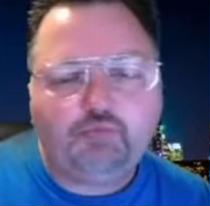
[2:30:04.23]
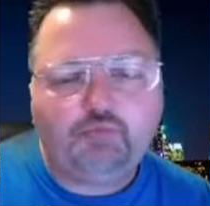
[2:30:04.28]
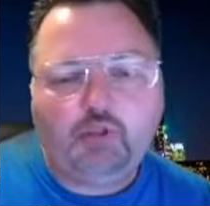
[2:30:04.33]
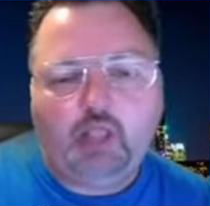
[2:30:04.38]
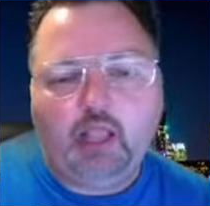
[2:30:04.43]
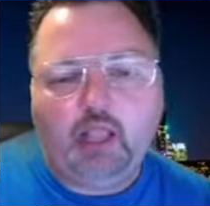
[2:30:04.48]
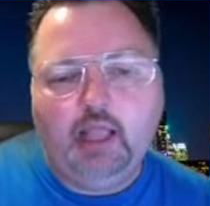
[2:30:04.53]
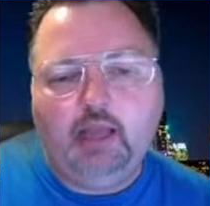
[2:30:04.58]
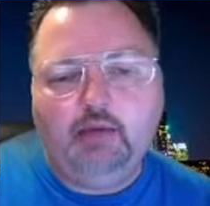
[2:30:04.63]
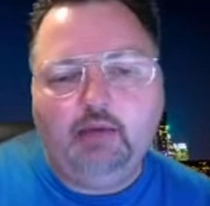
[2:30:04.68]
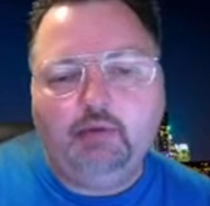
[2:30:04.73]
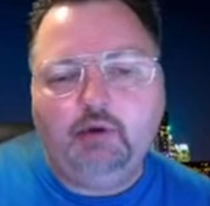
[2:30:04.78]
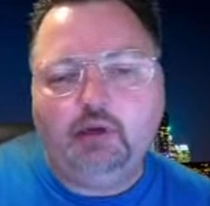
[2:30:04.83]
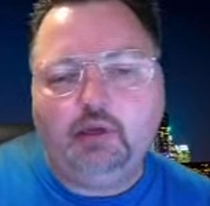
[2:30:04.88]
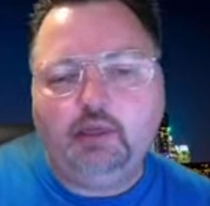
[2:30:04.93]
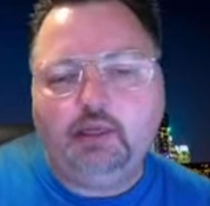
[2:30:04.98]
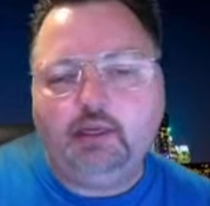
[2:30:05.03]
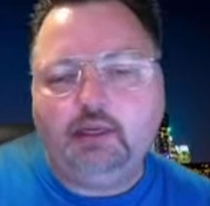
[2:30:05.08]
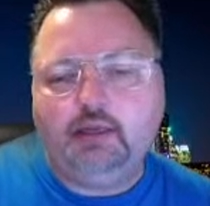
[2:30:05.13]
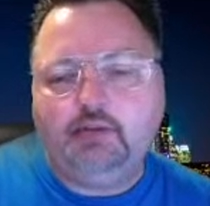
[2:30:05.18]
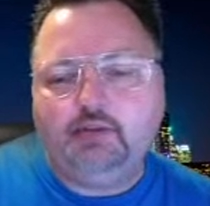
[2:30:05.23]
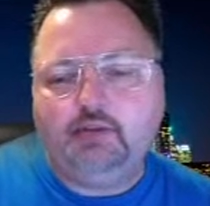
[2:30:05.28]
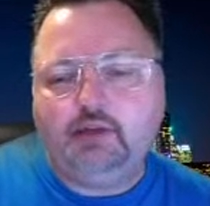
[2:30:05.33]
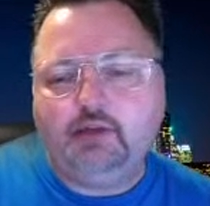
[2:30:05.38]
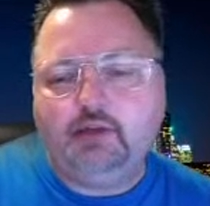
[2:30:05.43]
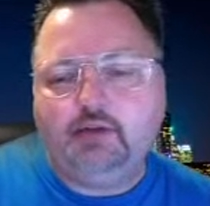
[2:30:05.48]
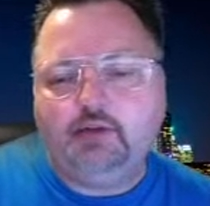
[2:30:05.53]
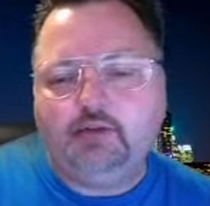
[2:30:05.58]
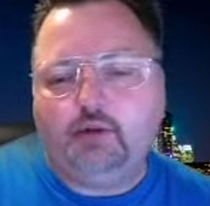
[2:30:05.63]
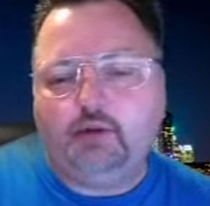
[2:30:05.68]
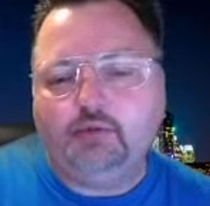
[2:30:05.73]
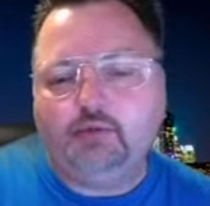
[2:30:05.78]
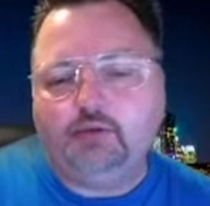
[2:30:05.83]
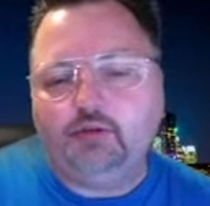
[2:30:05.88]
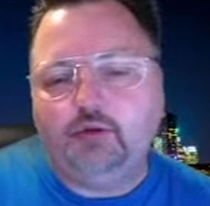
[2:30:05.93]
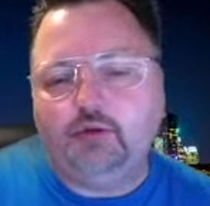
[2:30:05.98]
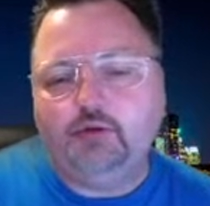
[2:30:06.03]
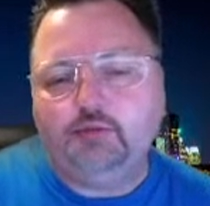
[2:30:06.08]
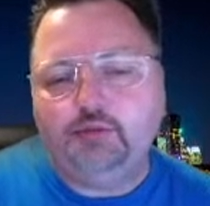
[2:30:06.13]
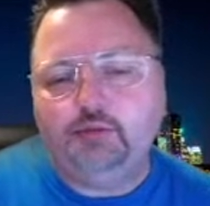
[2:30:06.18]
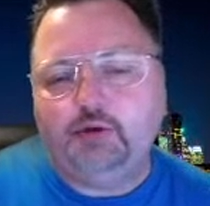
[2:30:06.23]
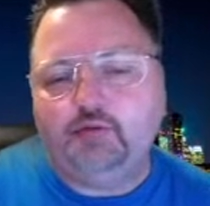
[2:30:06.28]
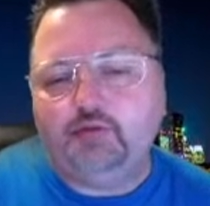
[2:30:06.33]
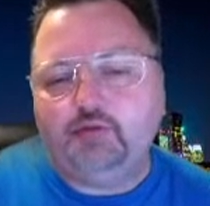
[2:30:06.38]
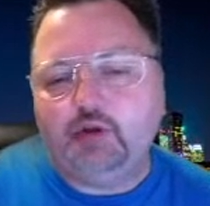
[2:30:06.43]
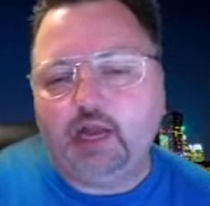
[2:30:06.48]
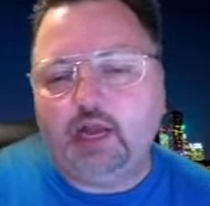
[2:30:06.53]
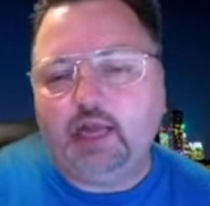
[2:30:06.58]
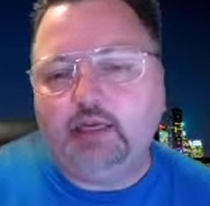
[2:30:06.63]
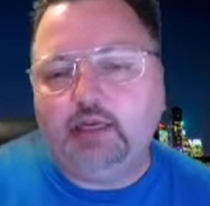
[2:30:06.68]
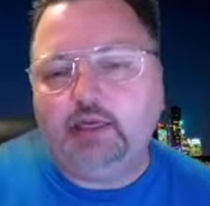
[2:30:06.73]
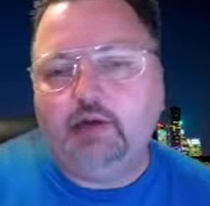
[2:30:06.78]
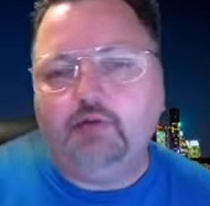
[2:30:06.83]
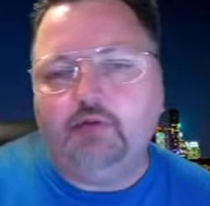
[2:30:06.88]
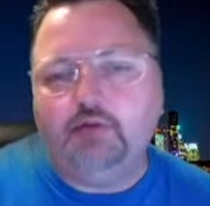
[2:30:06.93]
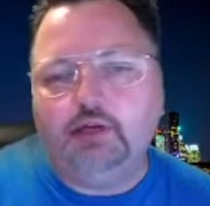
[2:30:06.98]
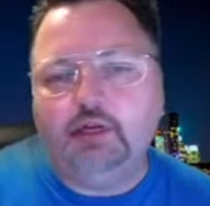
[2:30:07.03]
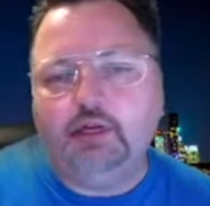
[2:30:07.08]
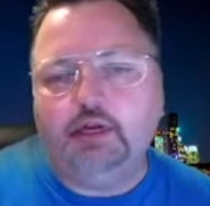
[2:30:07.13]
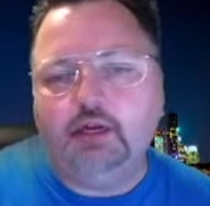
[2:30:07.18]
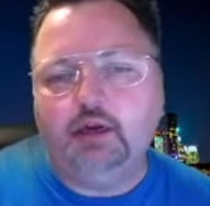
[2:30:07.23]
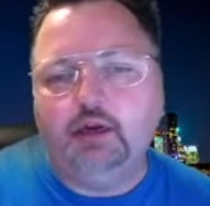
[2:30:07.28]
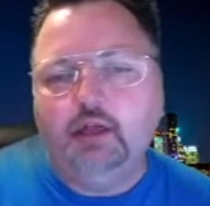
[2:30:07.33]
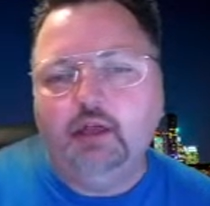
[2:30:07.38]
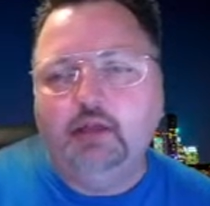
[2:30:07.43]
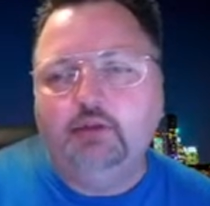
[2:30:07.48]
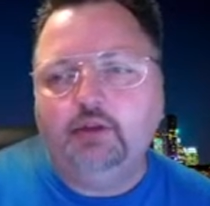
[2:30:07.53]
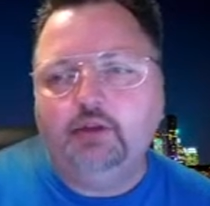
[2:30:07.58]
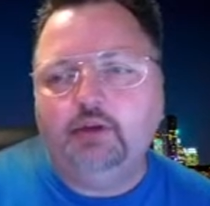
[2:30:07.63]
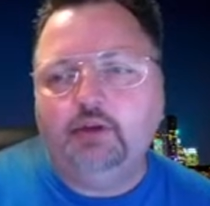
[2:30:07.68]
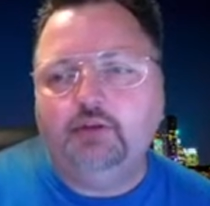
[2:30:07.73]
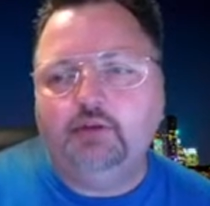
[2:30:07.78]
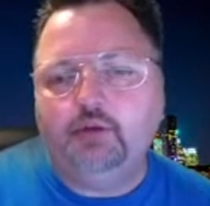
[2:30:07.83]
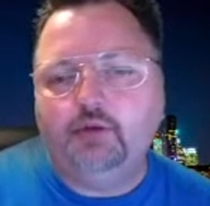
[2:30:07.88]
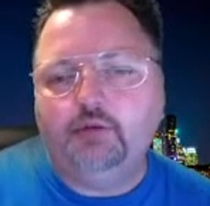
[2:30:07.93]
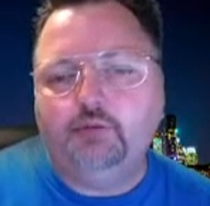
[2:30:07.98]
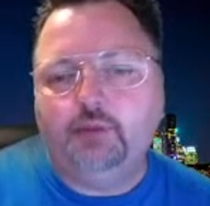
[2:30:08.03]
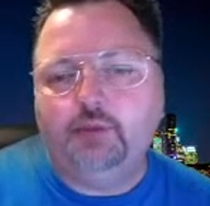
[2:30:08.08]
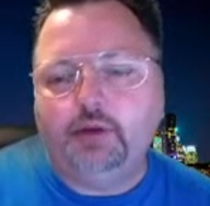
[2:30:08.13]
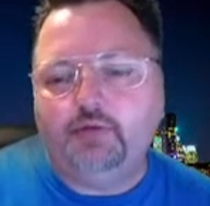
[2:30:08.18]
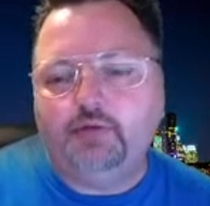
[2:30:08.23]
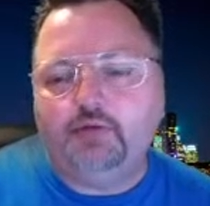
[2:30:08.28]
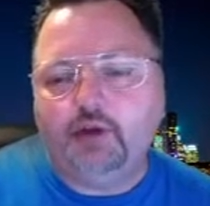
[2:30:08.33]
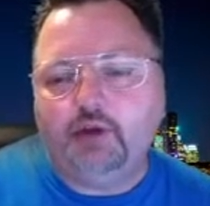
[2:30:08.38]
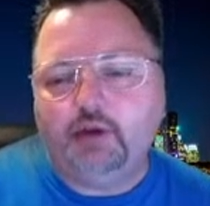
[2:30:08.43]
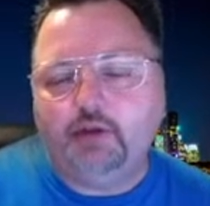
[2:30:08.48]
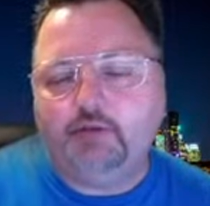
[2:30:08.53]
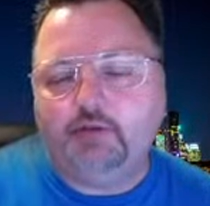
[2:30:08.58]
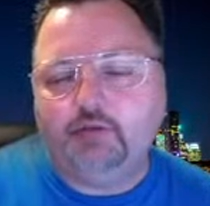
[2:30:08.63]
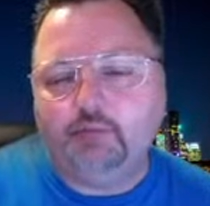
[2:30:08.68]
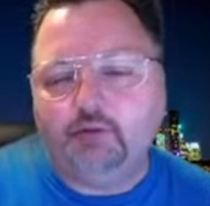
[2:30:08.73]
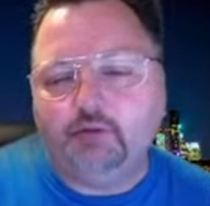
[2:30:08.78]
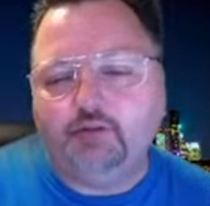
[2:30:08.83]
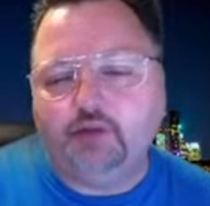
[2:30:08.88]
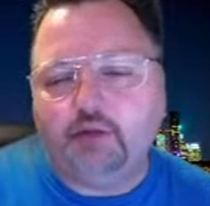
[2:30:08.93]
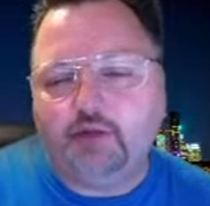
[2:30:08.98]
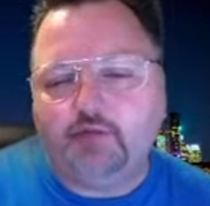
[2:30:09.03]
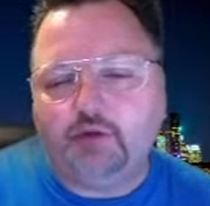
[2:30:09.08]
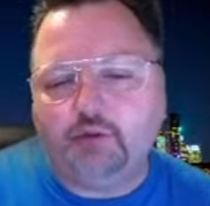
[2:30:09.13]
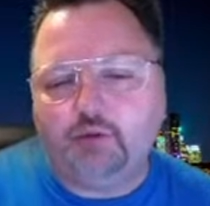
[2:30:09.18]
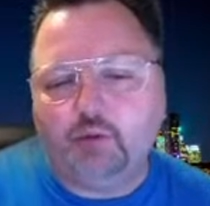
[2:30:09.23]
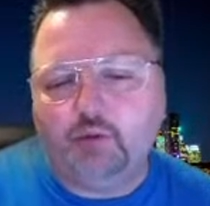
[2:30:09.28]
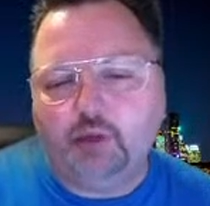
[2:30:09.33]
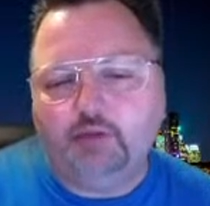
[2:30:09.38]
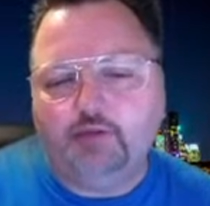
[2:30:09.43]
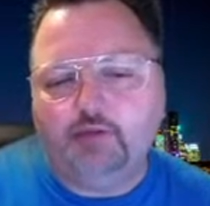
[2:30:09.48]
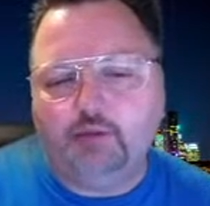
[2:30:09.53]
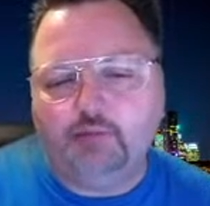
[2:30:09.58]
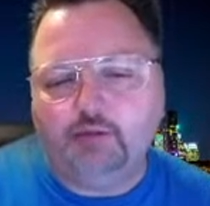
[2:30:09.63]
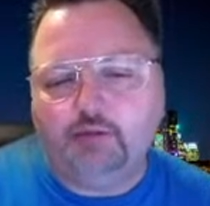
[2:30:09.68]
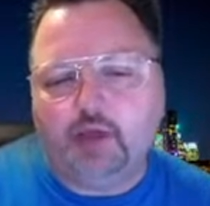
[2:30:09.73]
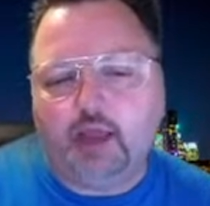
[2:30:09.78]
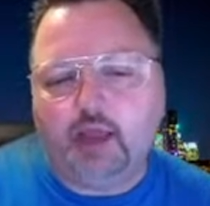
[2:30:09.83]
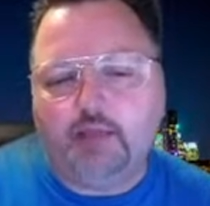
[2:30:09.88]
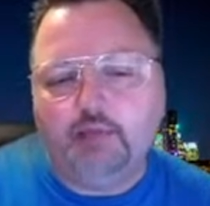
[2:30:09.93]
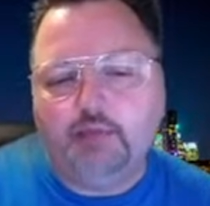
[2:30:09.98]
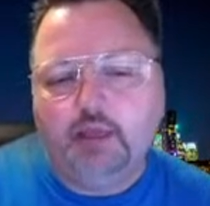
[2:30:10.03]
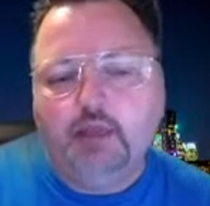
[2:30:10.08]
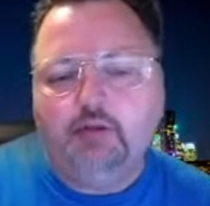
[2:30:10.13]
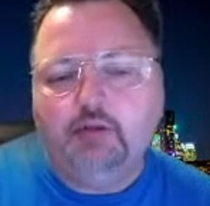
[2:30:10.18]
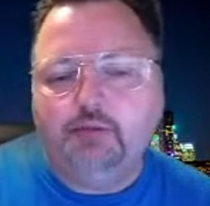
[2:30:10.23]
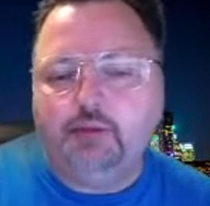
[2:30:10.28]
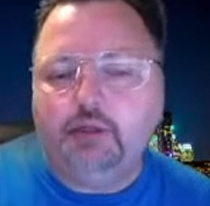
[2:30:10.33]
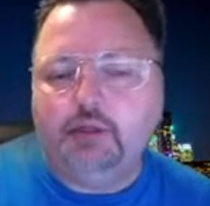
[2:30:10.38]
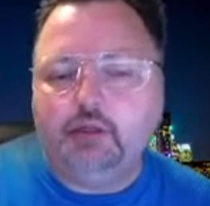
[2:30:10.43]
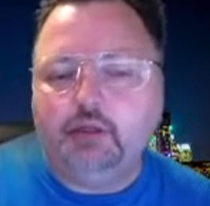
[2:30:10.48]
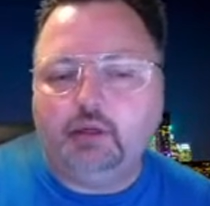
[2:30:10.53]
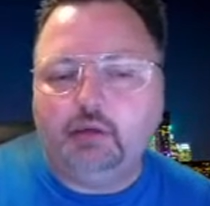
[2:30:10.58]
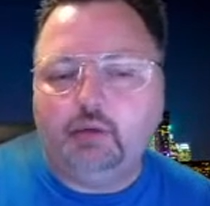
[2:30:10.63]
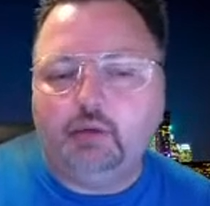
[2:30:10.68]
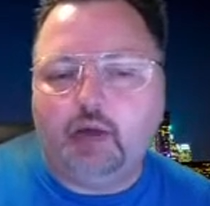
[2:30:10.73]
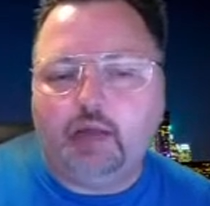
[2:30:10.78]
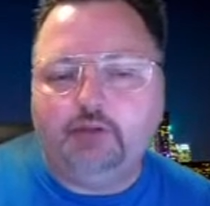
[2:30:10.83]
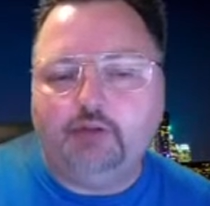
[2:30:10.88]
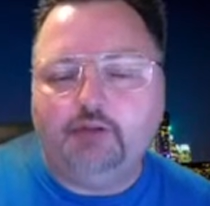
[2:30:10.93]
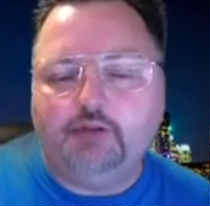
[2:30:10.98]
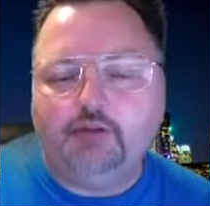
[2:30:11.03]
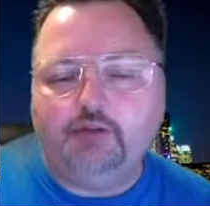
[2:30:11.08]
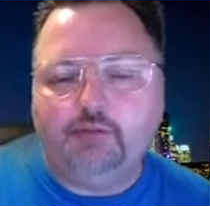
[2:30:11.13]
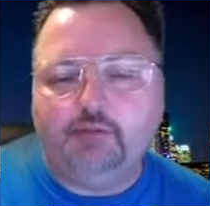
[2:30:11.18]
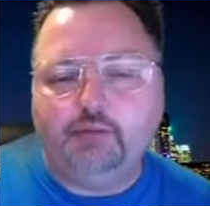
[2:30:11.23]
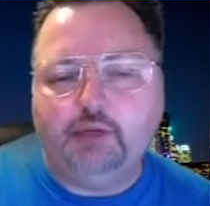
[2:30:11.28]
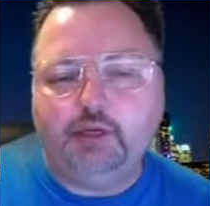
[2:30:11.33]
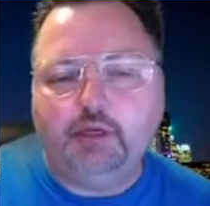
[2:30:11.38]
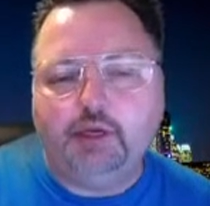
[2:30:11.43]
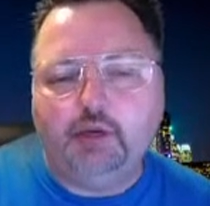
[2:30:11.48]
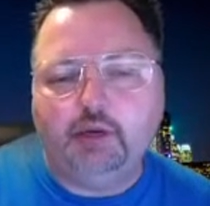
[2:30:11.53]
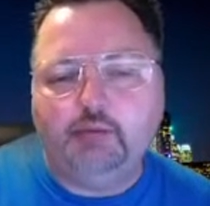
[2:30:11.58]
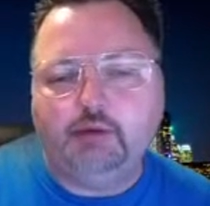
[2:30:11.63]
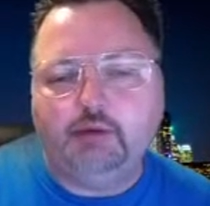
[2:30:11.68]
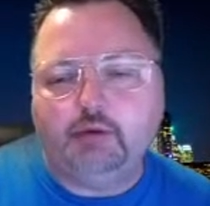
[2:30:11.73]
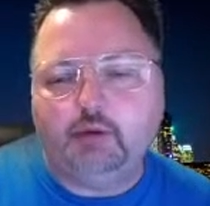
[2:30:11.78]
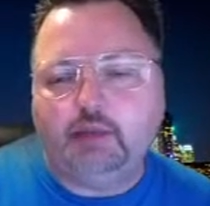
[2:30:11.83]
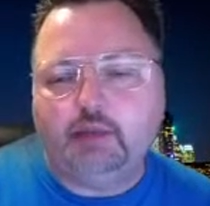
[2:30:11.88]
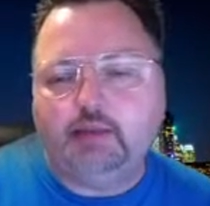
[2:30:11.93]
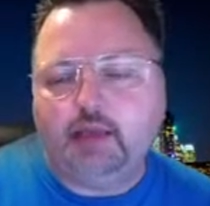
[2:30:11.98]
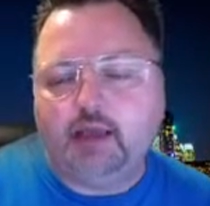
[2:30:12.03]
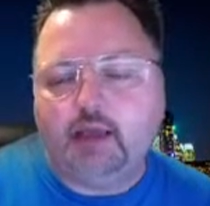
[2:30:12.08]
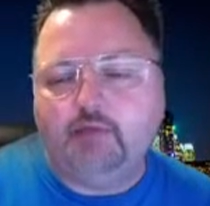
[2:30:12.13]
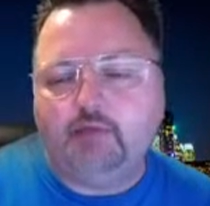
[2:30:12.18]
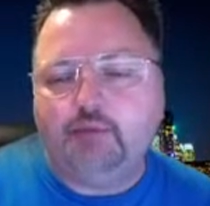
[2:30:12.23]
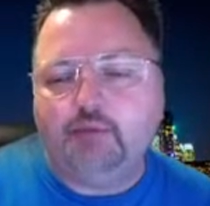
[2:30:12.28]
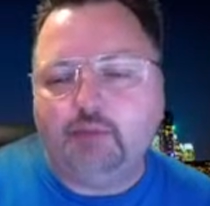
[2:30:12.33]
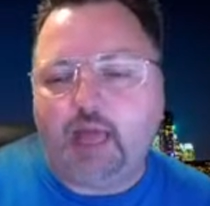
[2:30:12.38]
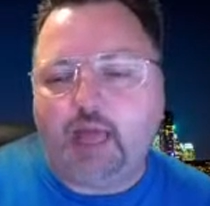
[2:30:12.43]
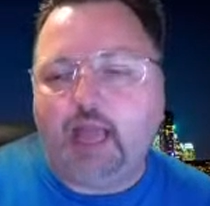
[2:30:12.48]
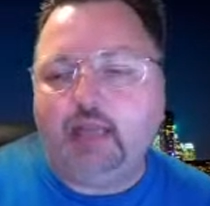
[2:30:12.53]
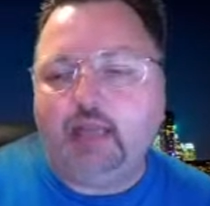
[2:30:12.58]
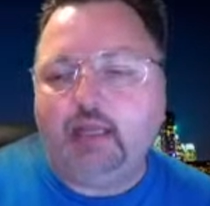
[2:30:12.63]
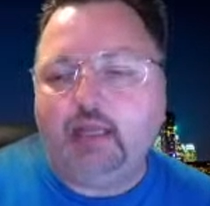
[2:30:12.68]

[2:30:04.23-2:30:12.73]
And we're looking at Tinazone, so it's pure variety over here. Tinazone's been a friend of Superchat for quite some time. It's been a little while since you've been here, but great to have you back.